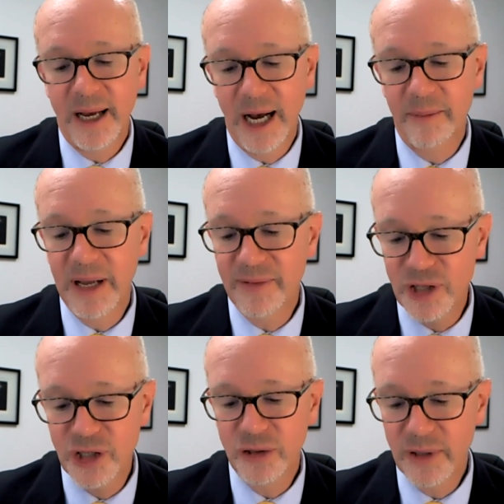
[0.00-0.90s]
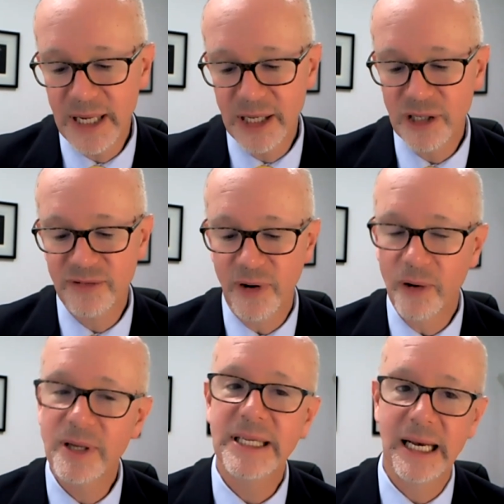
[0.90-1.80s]
if a student can just
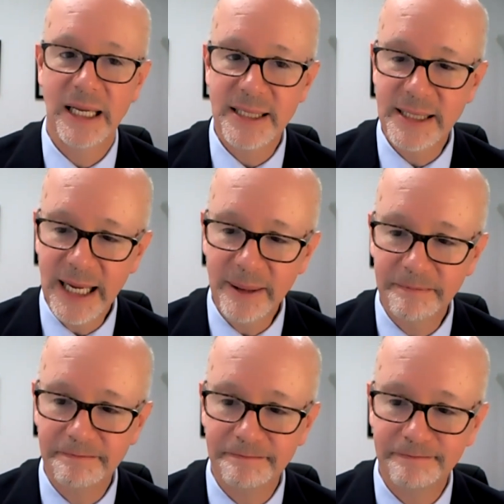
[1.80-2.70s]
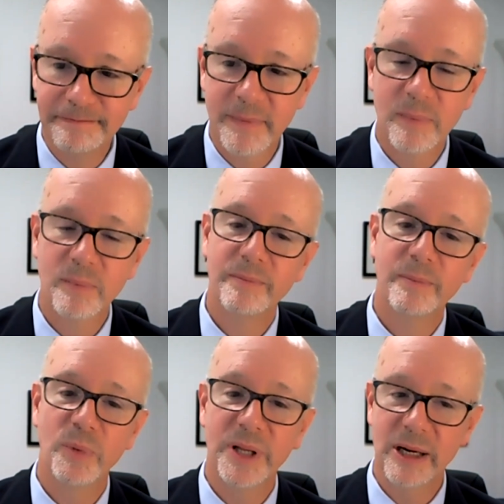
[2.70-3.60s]
focus on listening
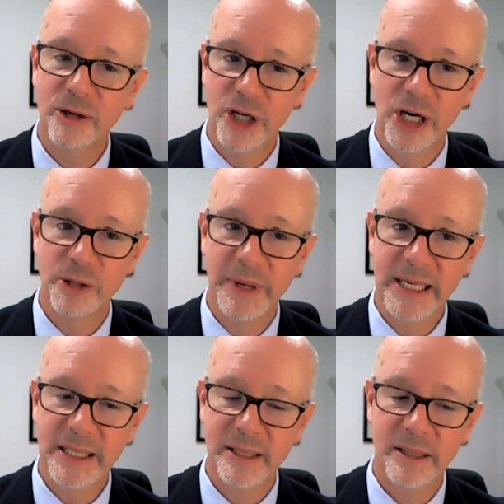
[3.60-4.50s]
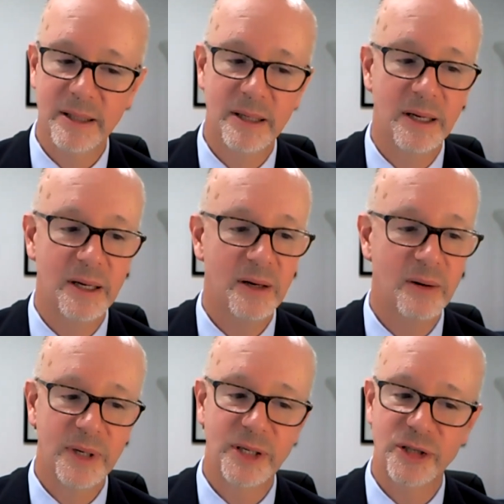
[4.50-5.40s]
without judgment,
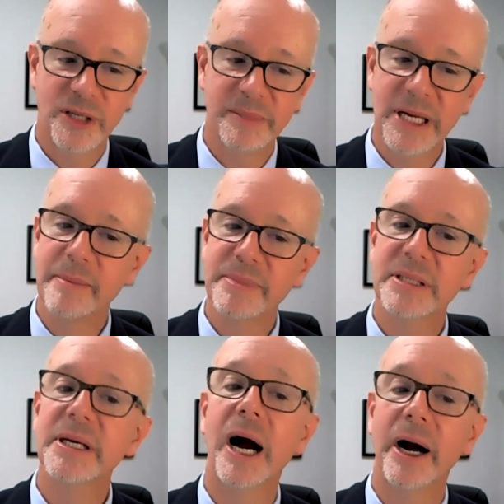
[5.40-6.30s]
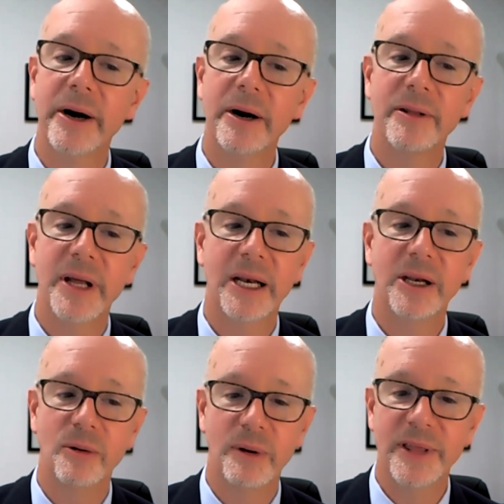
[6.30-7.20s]
which sometimes is harder than
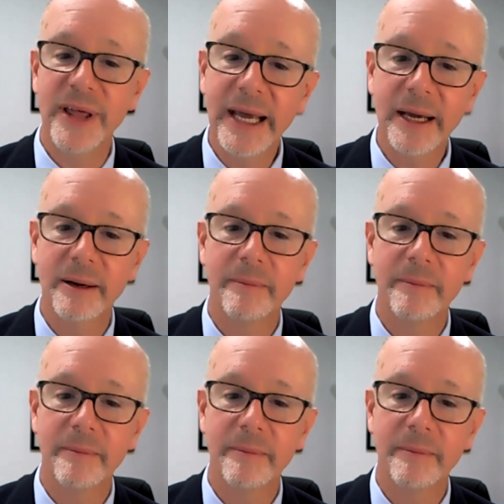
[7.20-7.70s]
you would think,